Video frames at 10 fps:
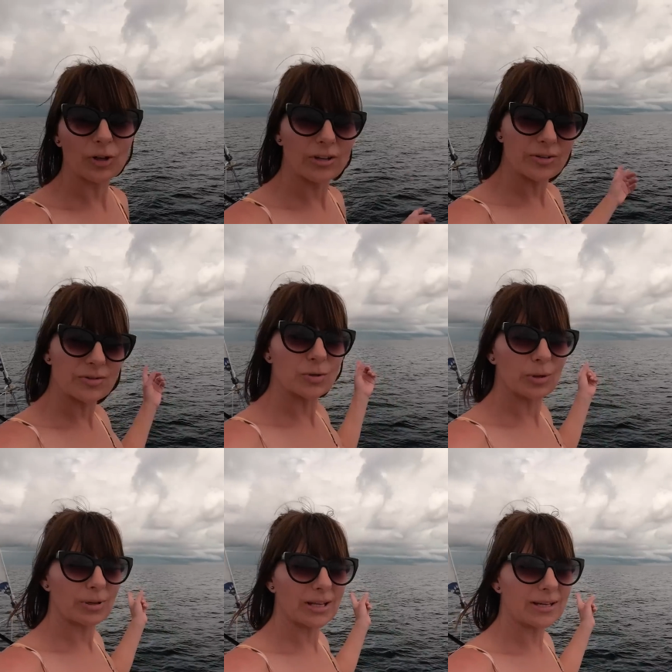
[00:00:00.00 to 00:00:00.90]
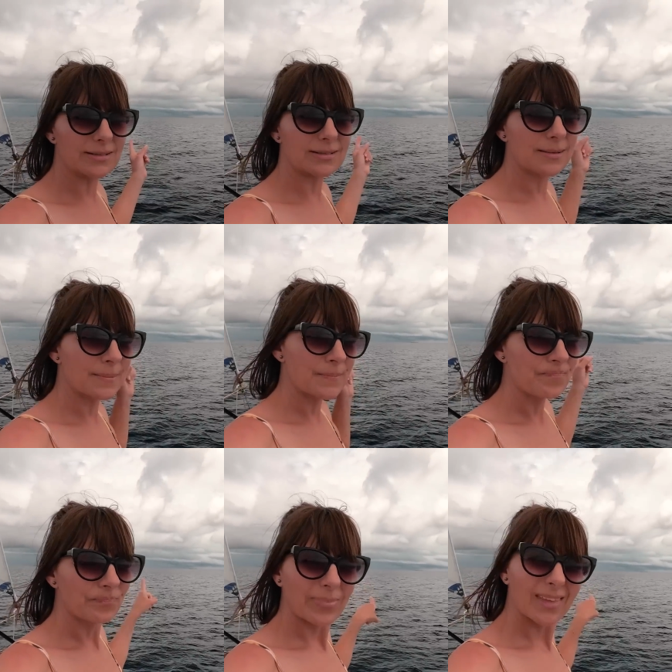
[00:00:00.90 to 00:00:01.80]
for all those storm clouds.
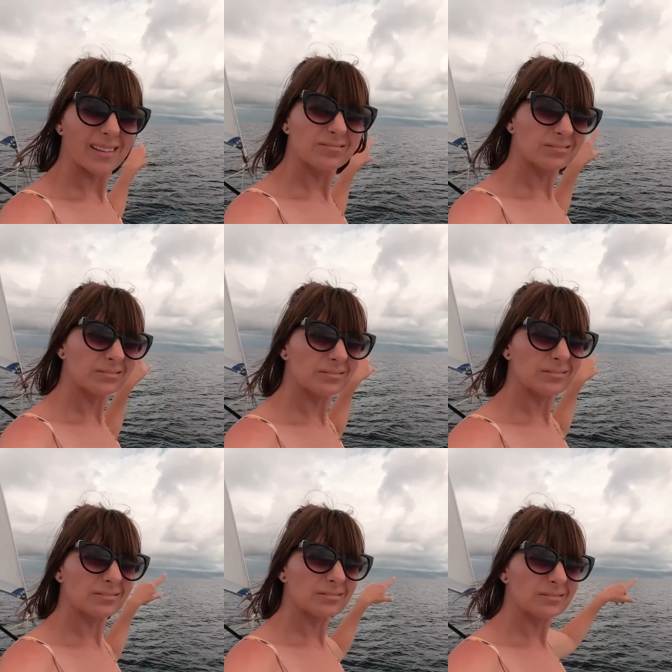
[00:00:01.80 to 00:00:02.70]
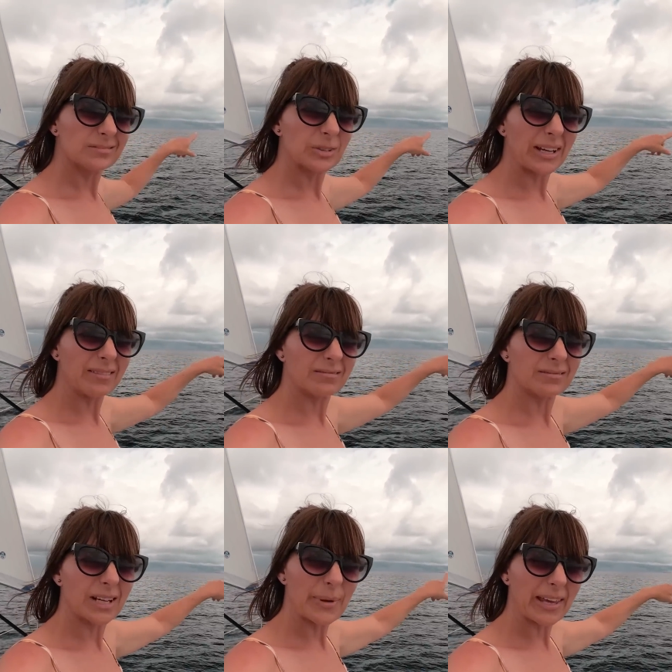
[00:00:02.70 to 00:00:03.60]
All right,
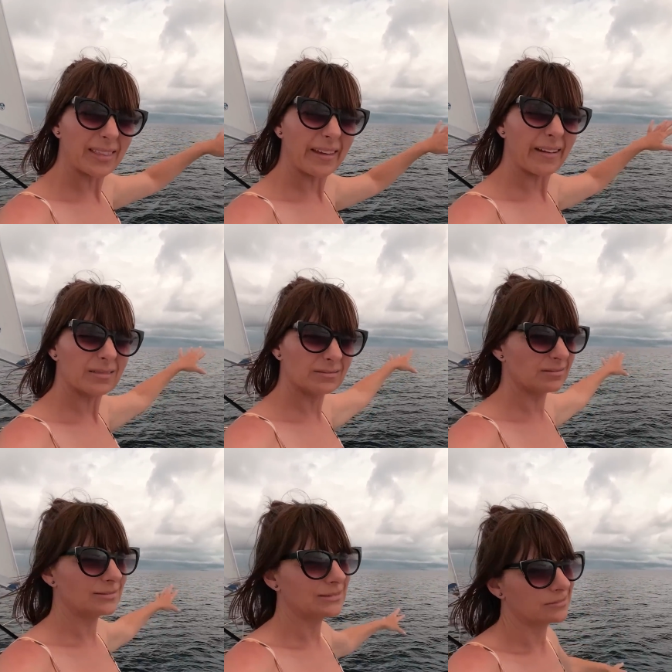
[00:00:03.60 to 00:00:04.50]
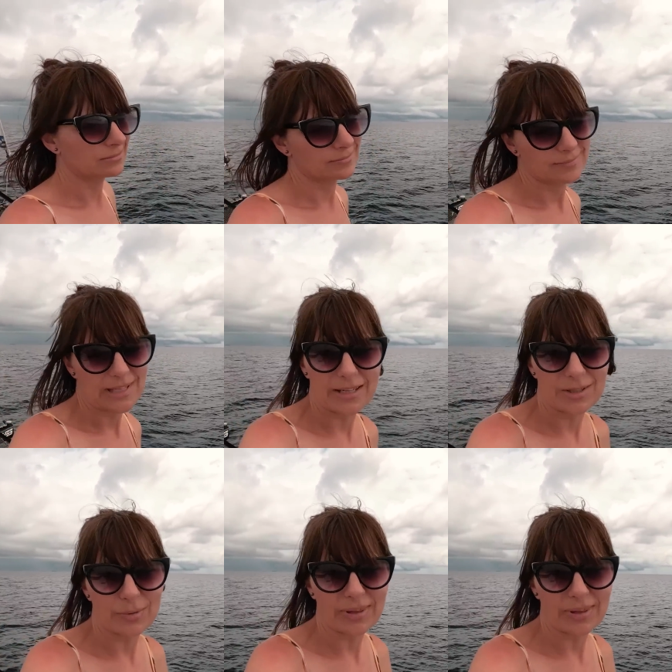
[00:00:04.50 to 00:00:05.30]
right back there. I could do